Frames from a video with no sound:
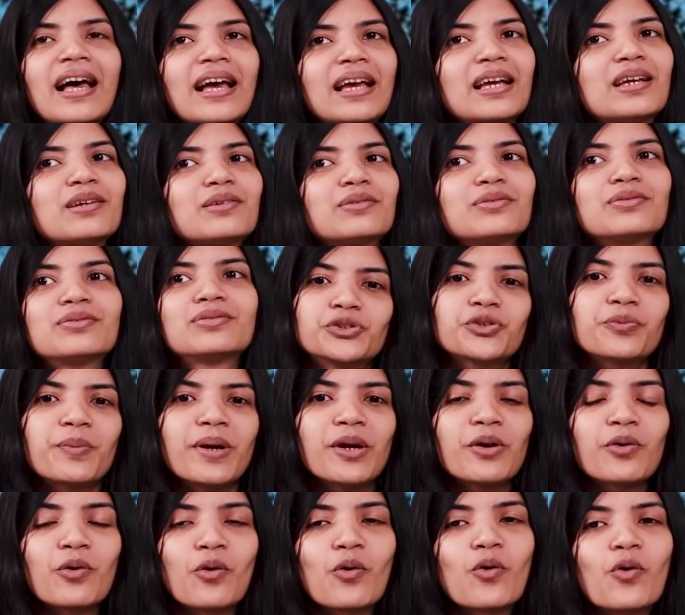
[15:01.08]
life, to
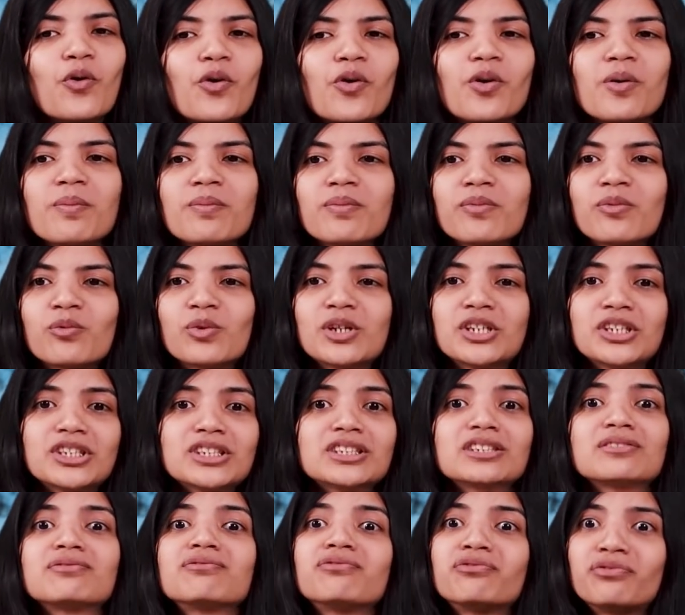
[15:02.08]
my home, which
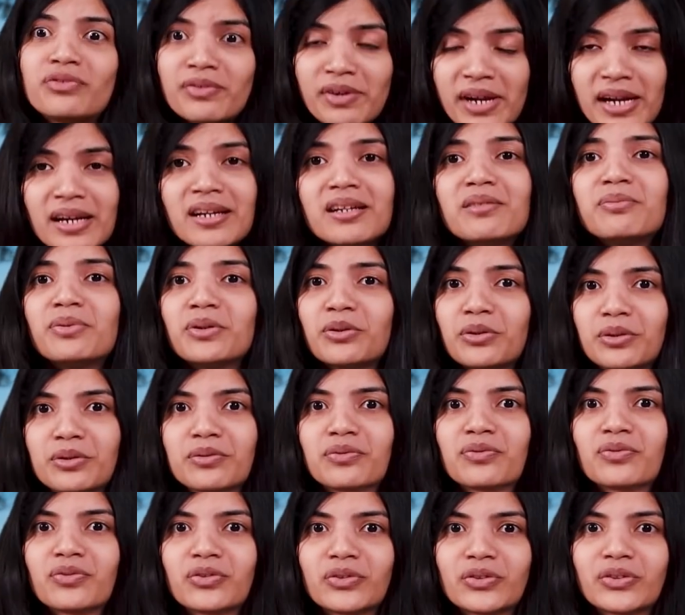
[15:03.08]
is very
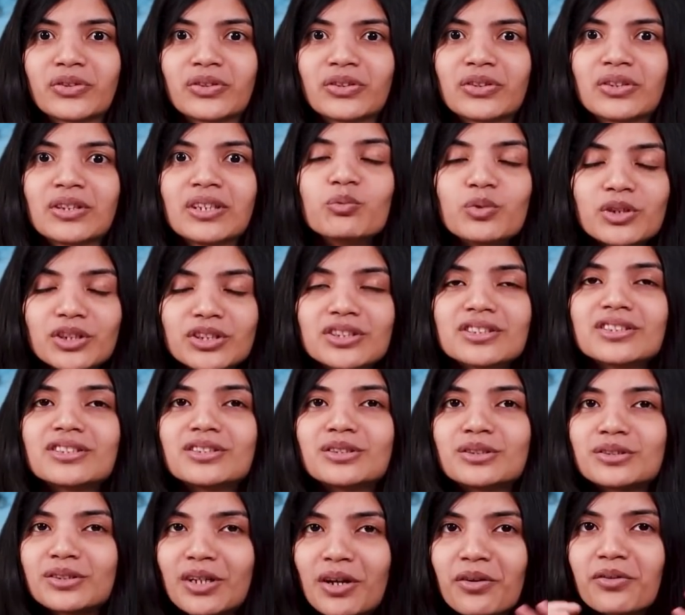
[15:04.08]
beautiful, which is
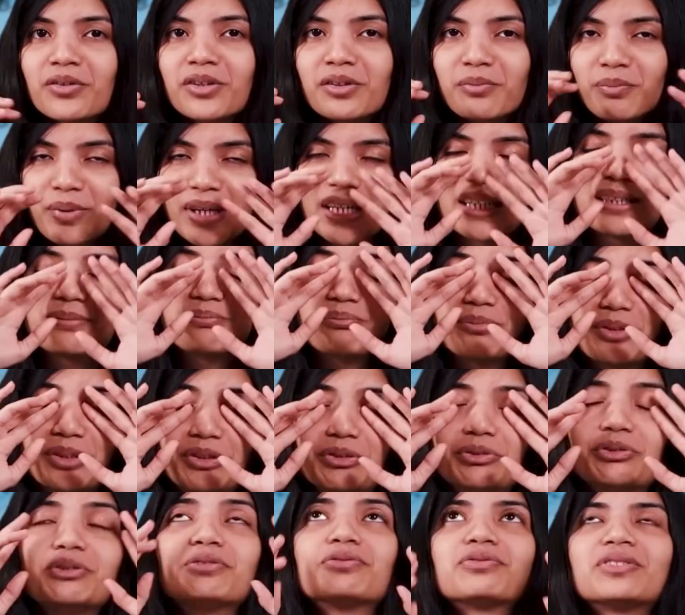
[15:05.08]
surrounded by
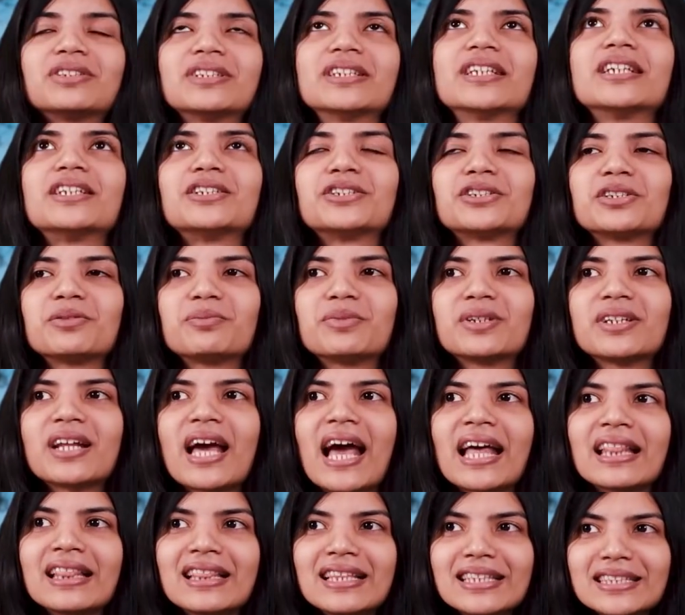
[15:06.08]
beautiful nature. But
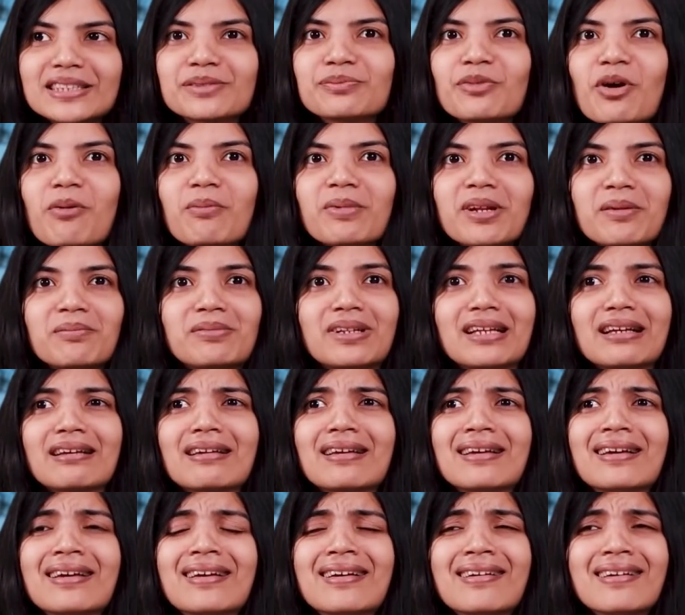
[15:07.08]
at this moment, I'm like,
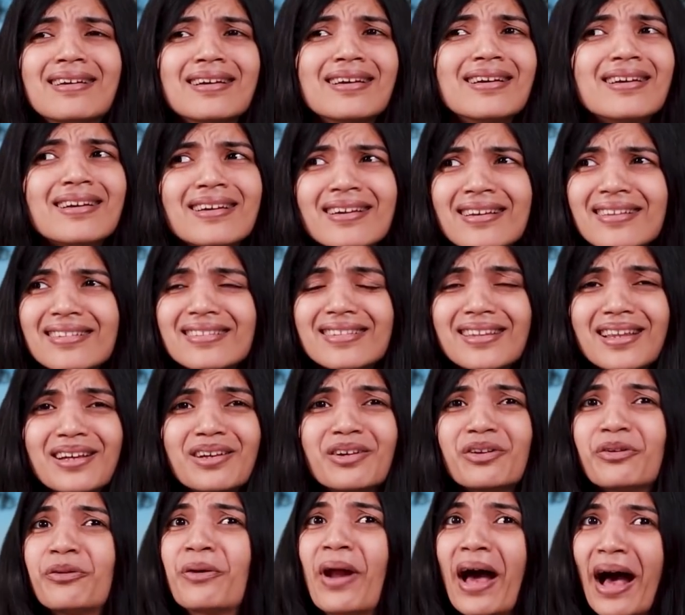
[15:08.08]
the
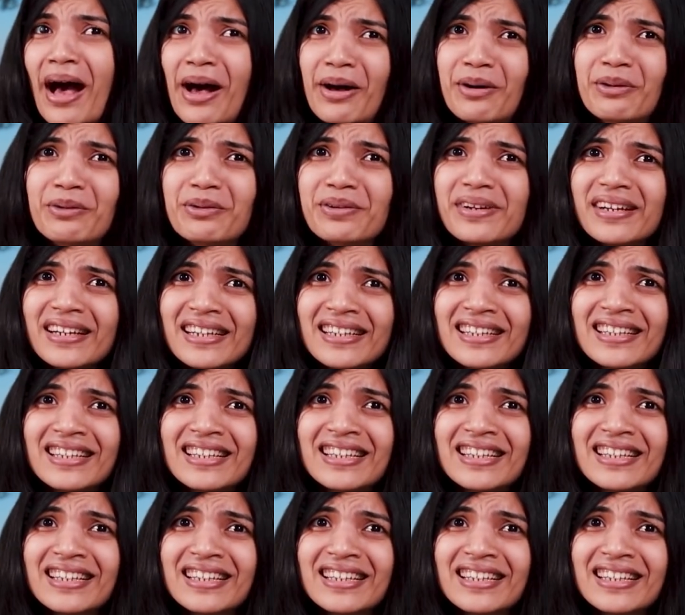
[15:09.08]
ground?